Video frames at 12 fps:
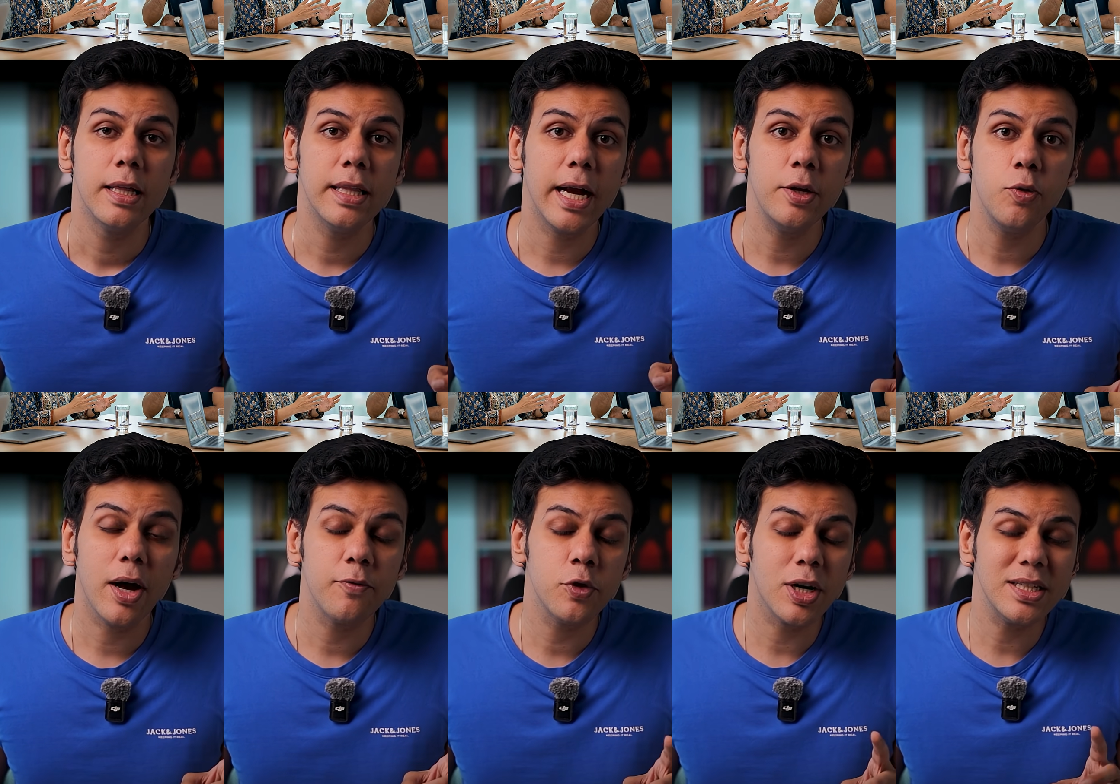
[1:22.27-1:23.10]
that you
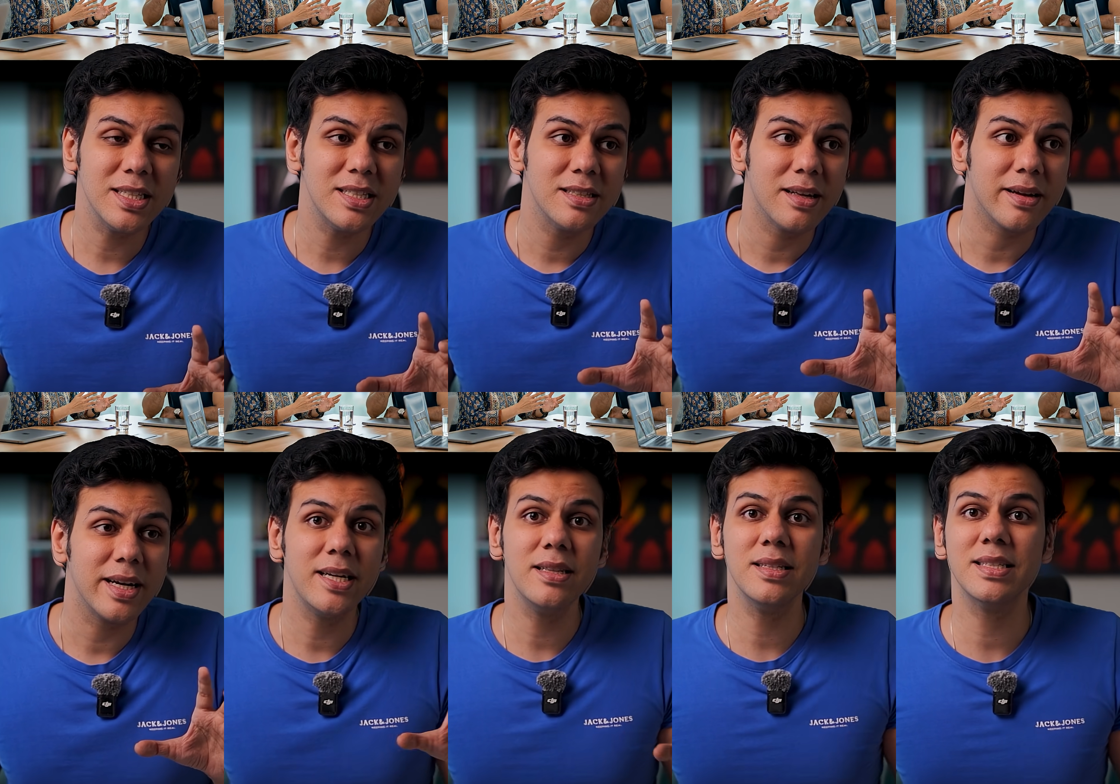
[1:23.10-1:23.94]
have not just
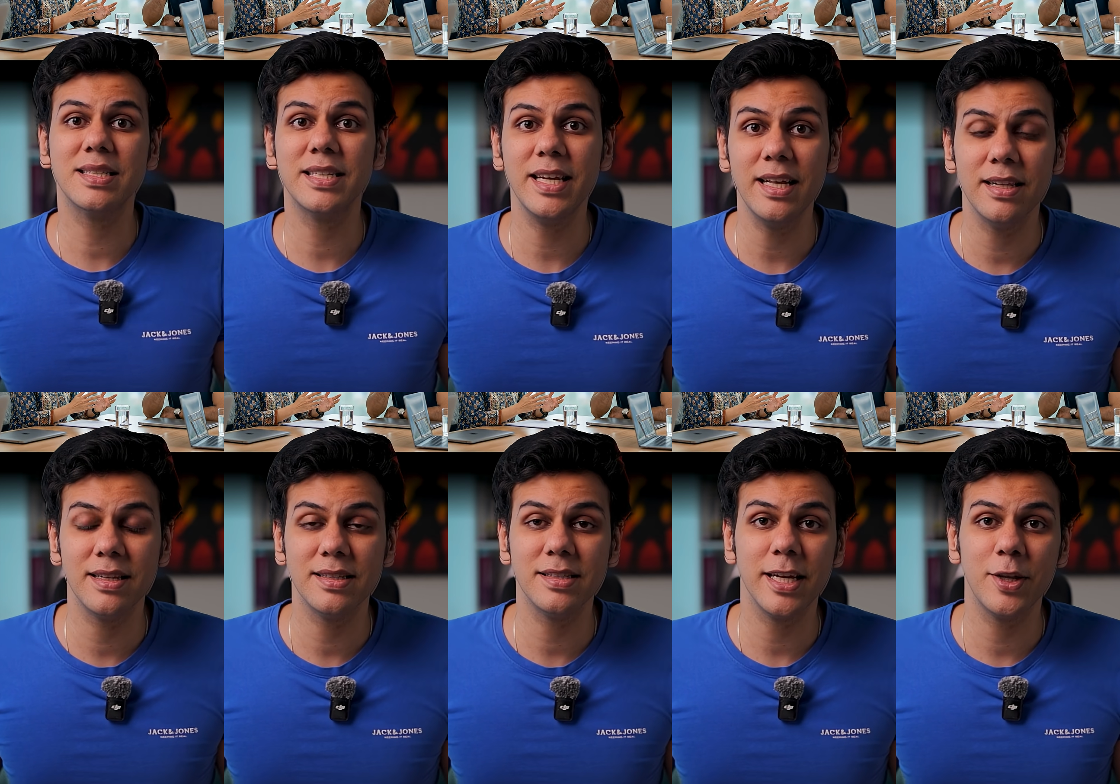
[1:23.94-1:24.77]
written the skills